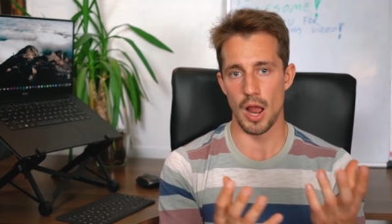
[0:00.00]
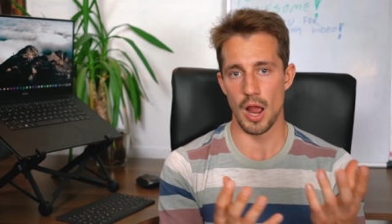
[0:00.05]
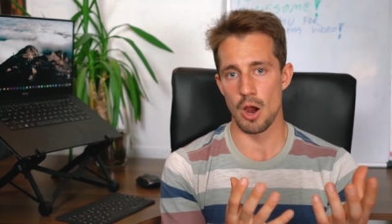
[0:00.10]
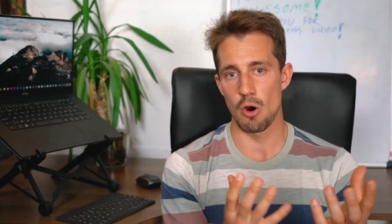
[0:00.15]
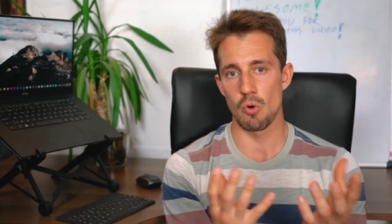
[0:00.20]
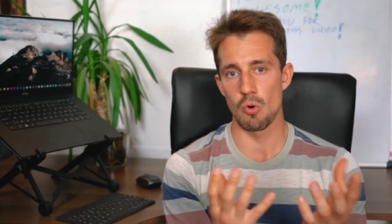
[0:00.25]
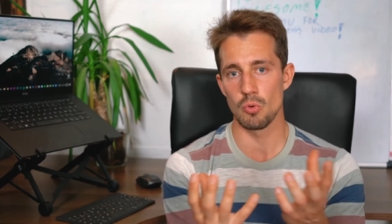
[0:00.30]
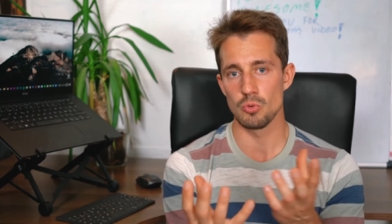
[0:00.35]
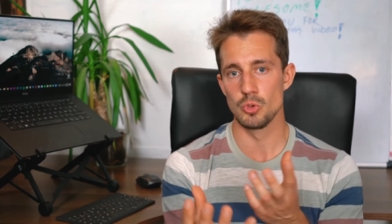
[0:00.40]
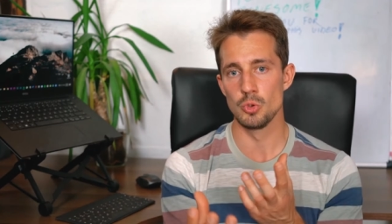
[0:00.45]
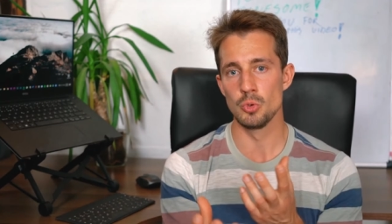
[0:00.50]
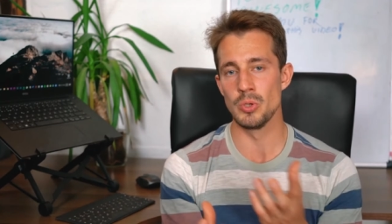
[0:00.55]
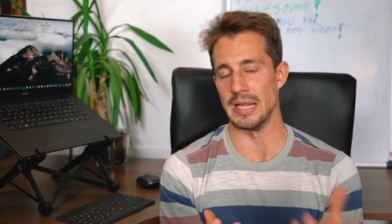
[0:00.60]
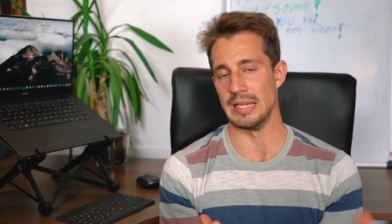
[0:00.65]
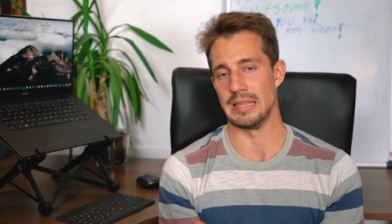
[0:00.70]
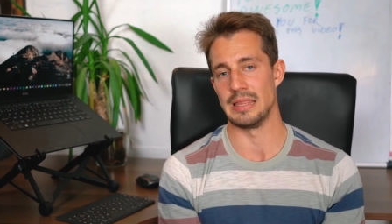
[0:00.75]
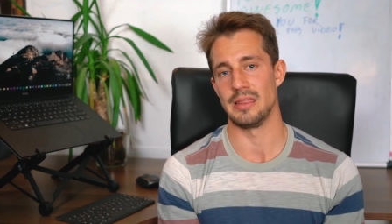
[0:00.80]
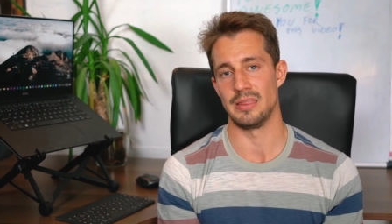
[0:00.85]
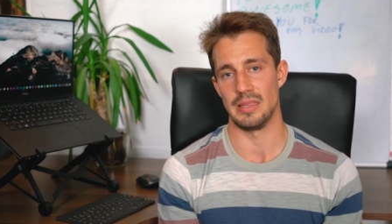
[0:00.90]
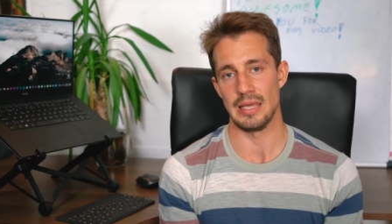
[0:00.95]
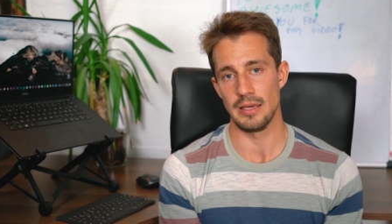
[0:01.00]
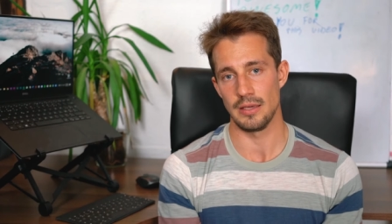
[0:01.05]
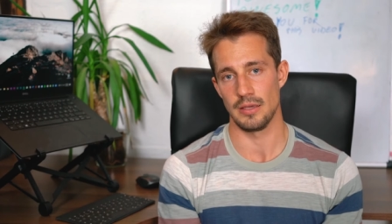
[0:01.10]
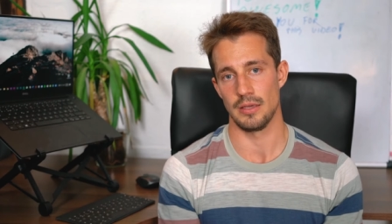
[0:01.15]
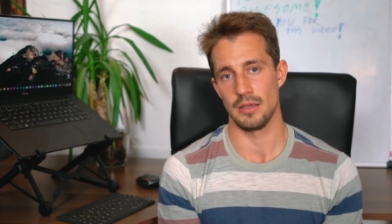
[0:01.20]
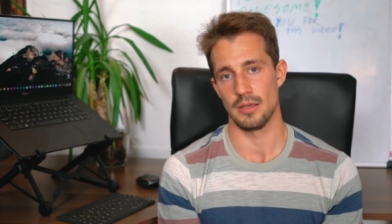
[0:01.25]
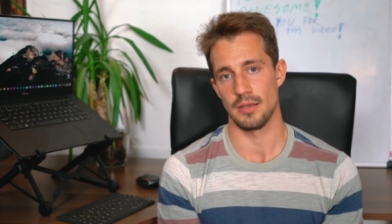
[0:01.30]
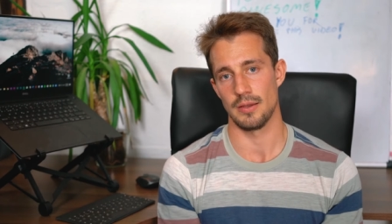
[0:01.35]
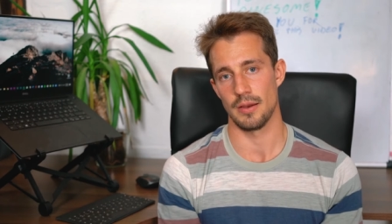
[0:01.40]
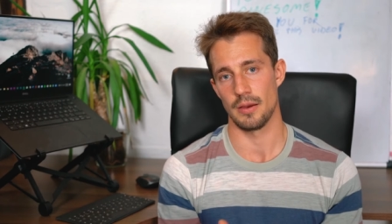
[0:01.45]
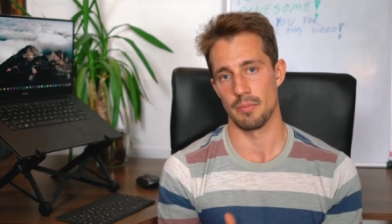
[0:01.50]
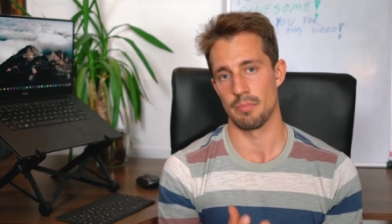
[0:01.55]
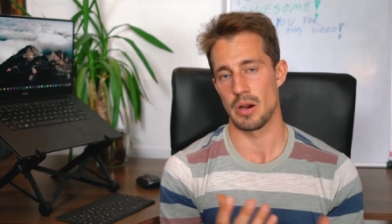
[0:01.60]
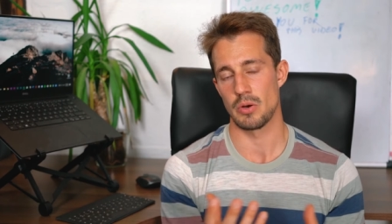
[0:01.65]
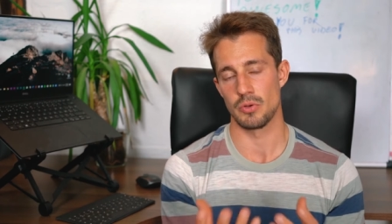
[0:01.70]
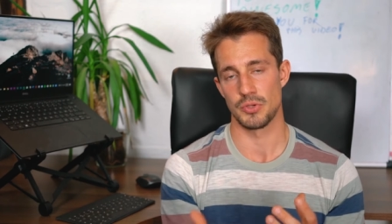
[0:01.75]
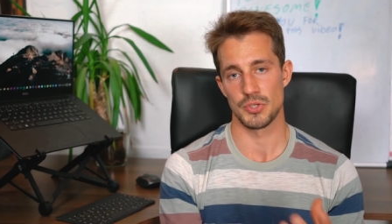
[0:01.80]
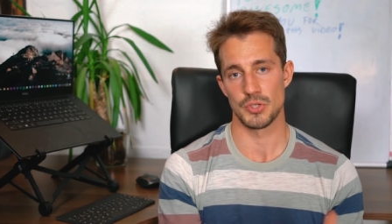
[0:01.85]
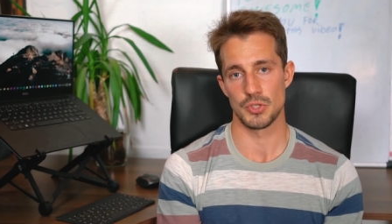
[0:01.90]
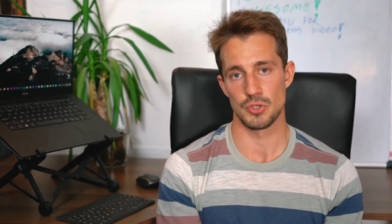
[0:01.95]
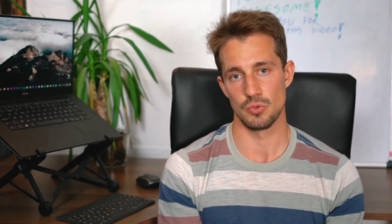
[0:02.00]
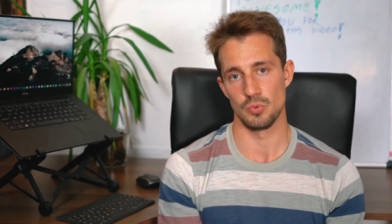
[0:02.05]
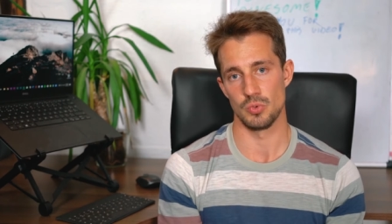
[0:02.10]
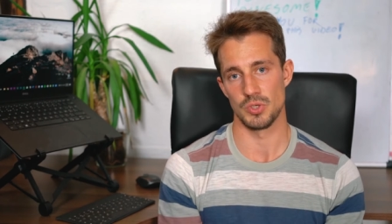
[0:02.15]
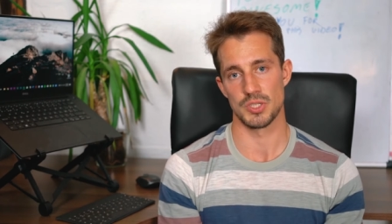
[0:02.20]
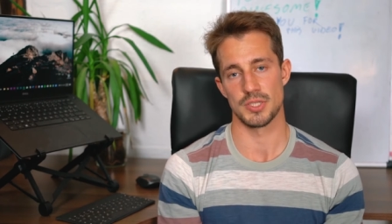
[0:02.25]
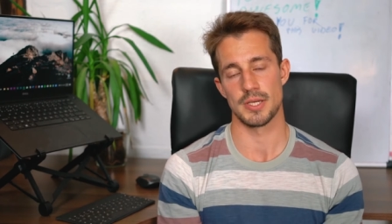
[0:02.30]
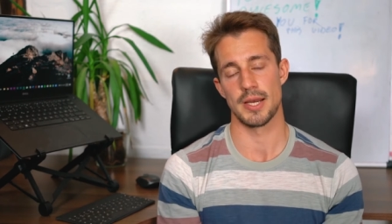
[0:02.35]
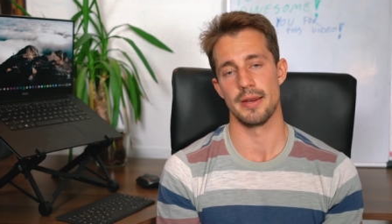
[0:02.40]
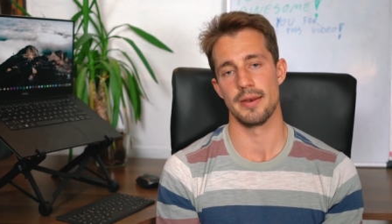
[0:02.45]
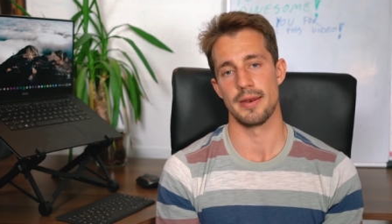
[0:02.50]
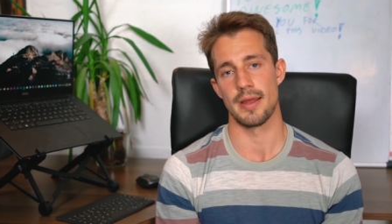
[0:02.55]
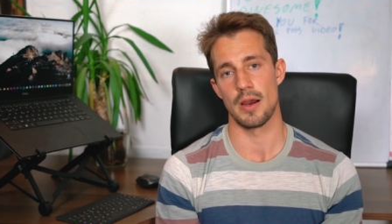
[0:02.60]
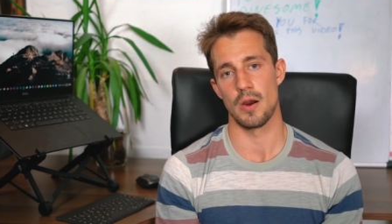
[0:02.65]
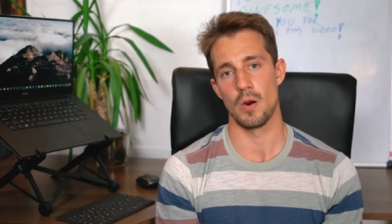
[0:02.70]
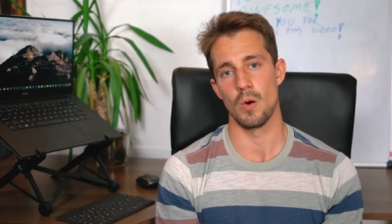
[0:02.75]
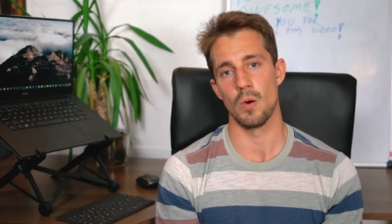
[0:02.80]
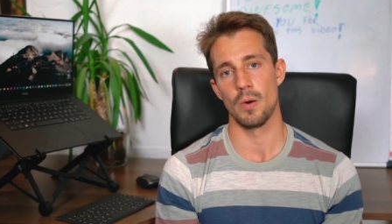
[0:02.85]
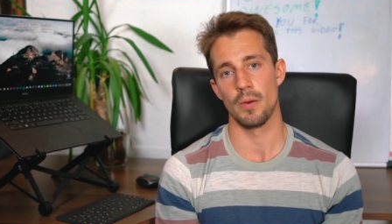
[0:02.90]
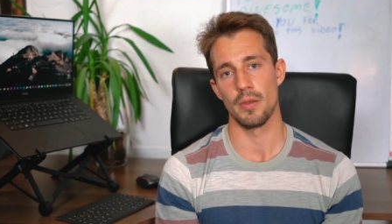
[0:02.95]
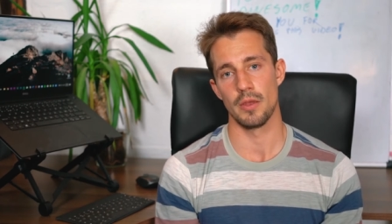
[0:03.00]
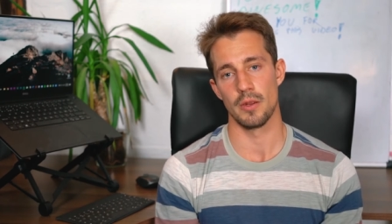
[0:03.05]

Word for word: How do they think about suicide now?